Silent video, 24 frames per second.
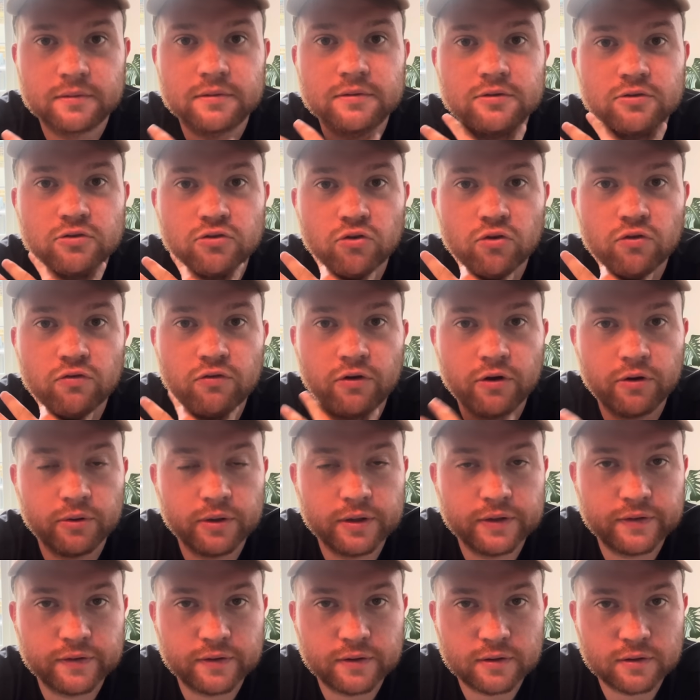
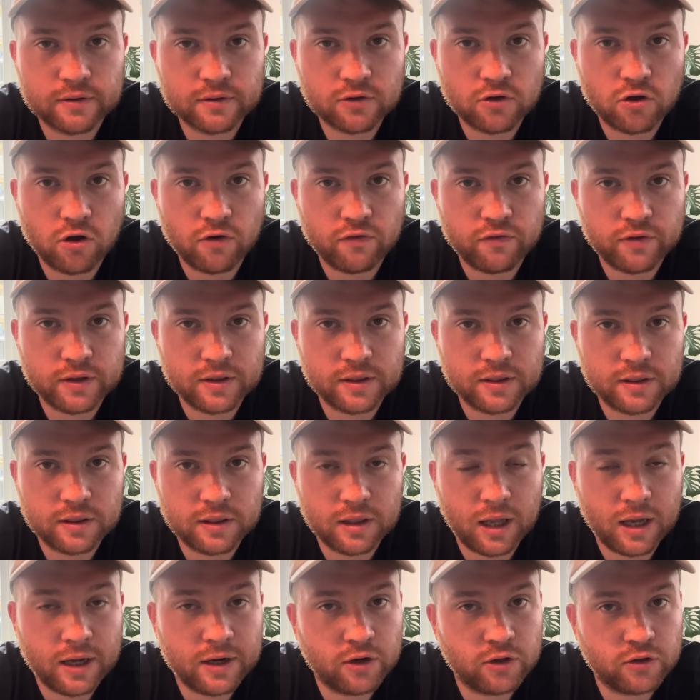sore-throated, coughing,
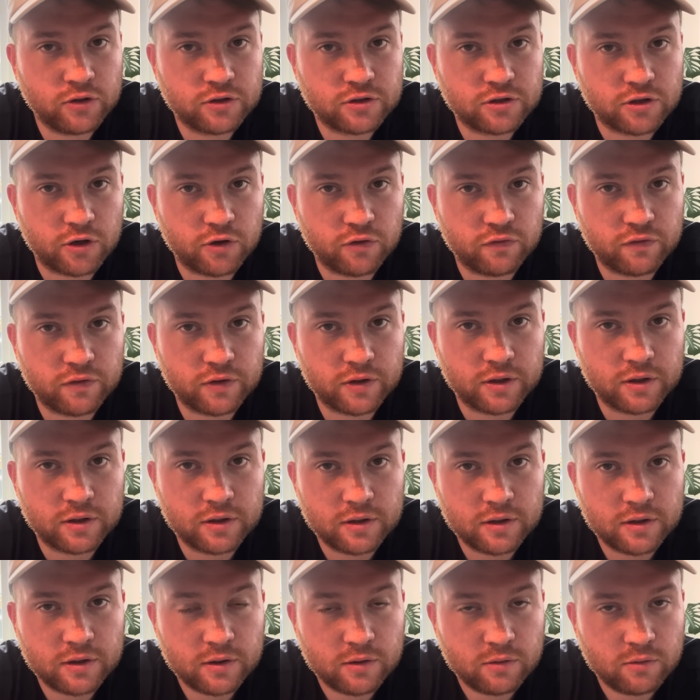lying on the sofa,
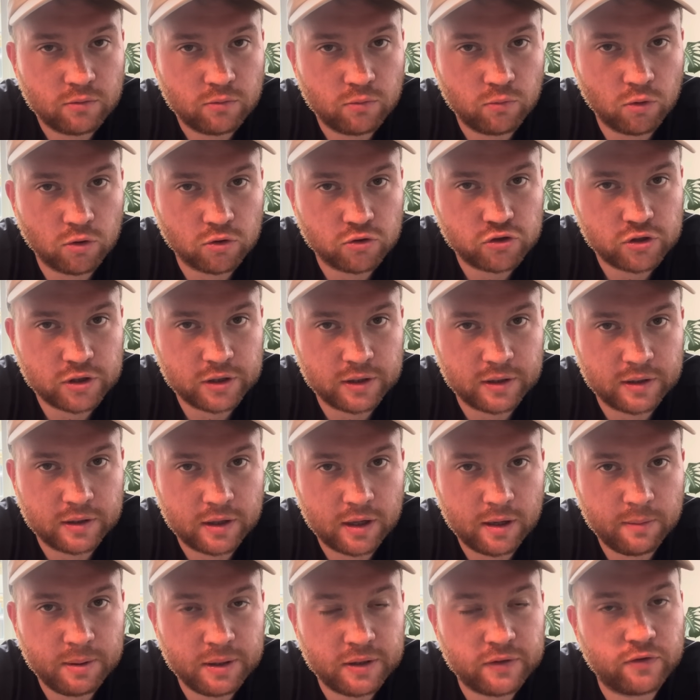watching
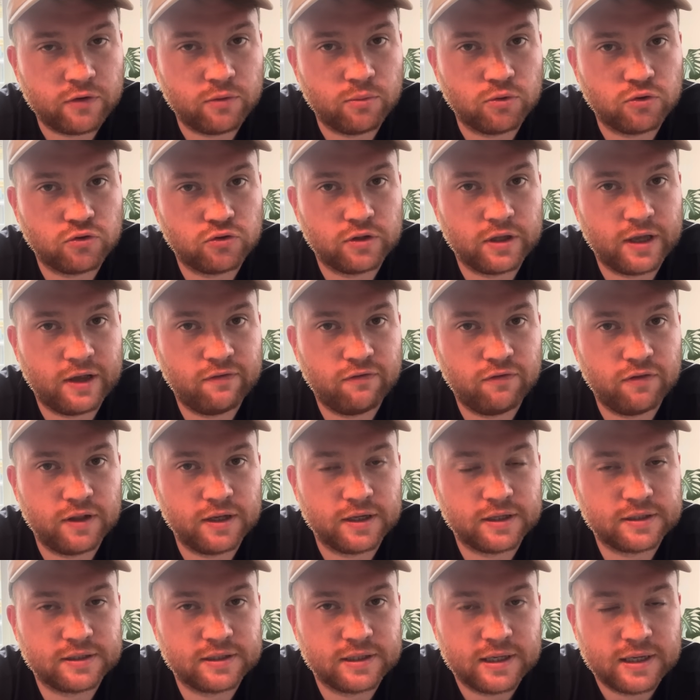a bit too much
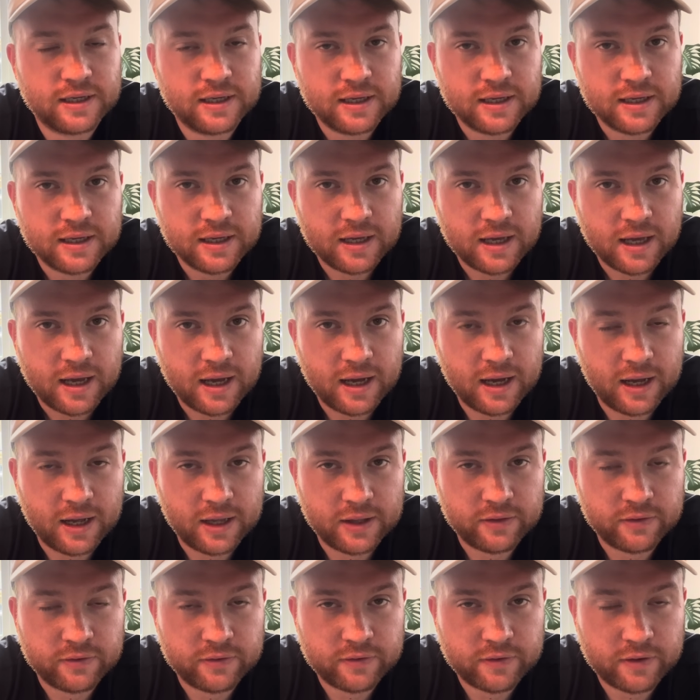Netflix
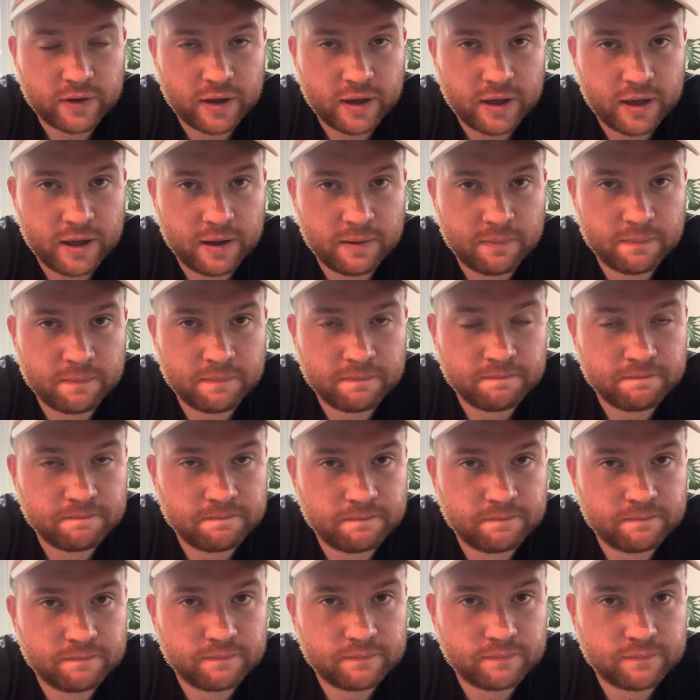and
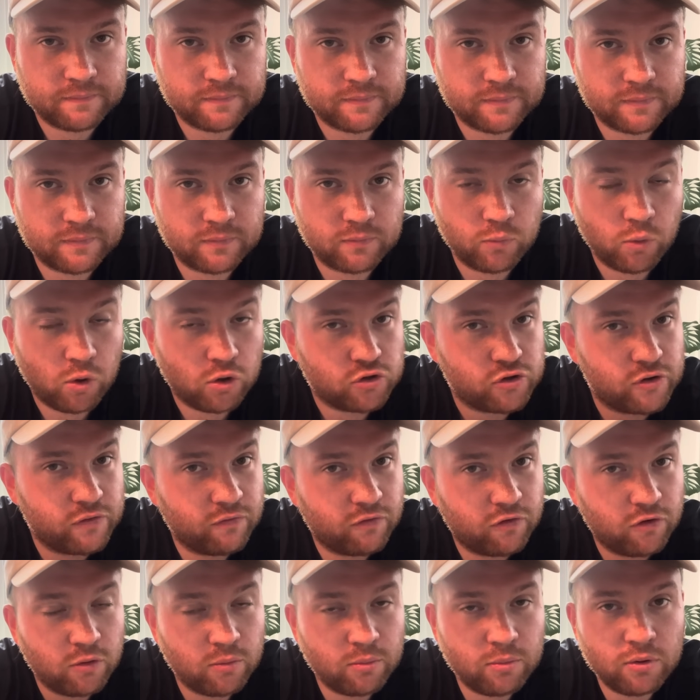watching
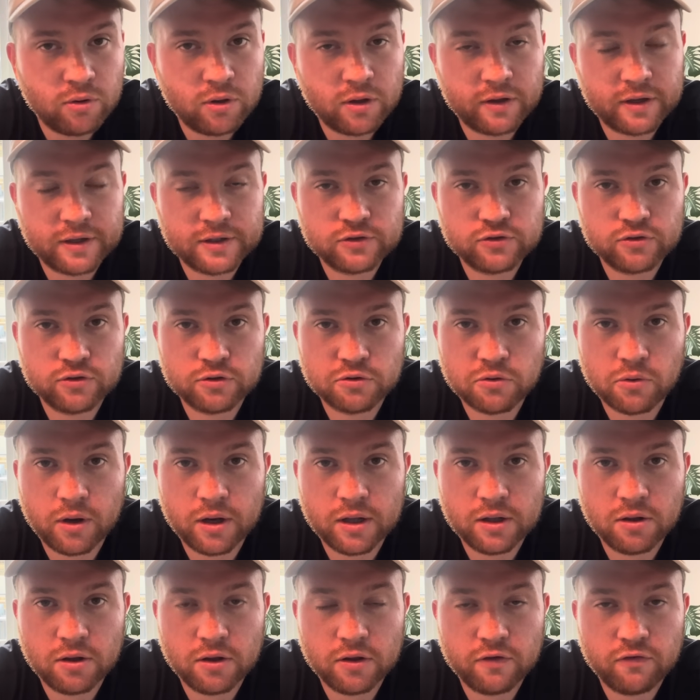football. I enjoyed quite a
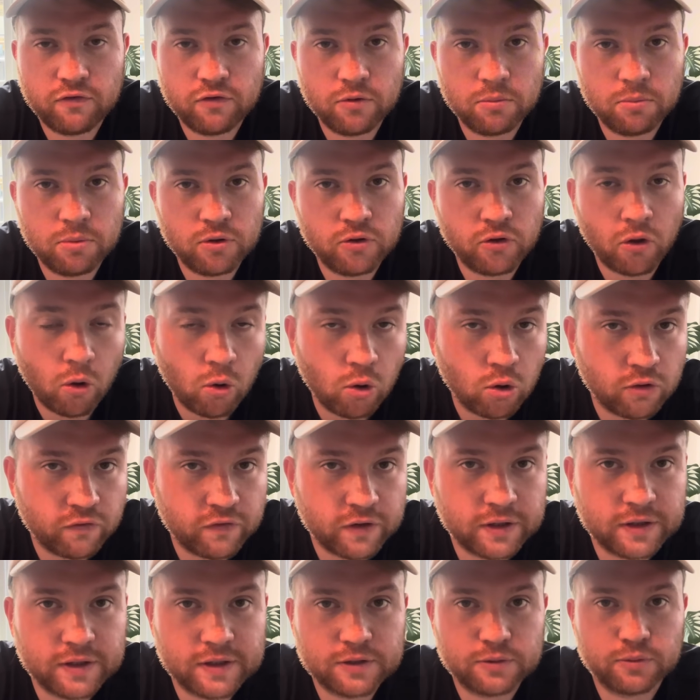lot of the football, not all of
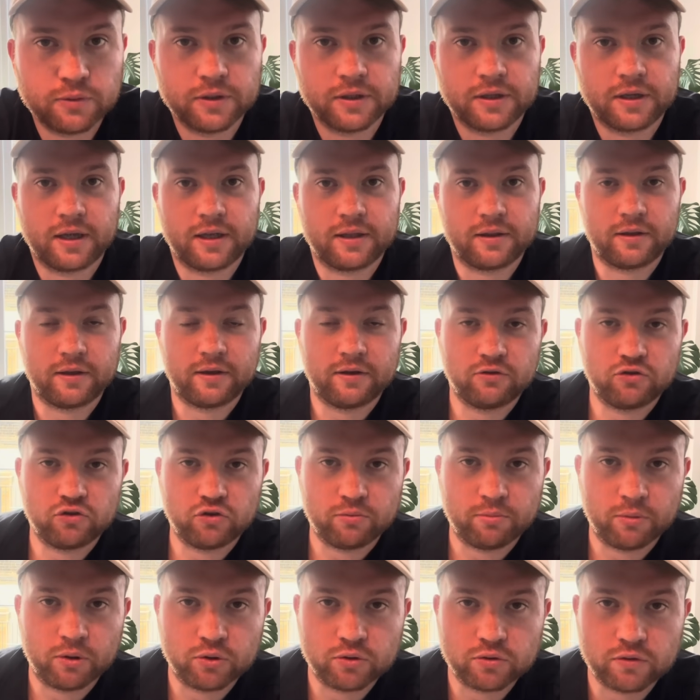it this weekend. I
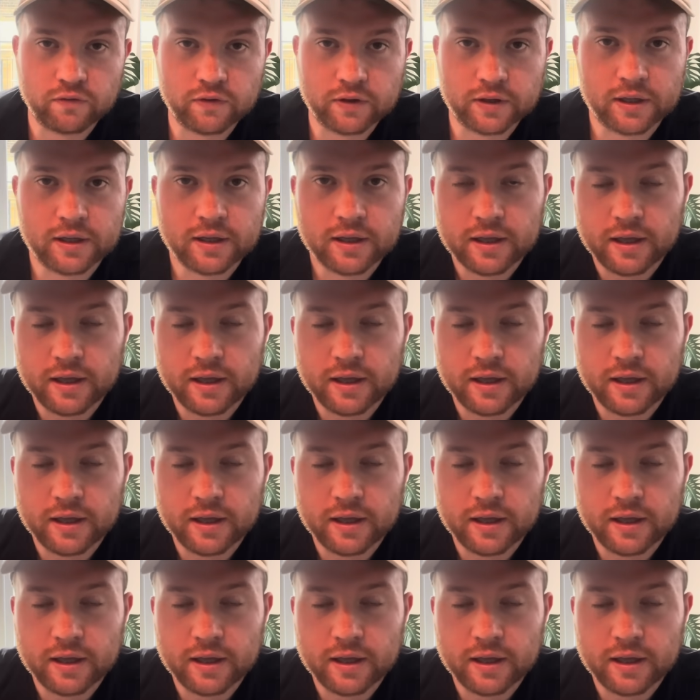enjoyed most of it.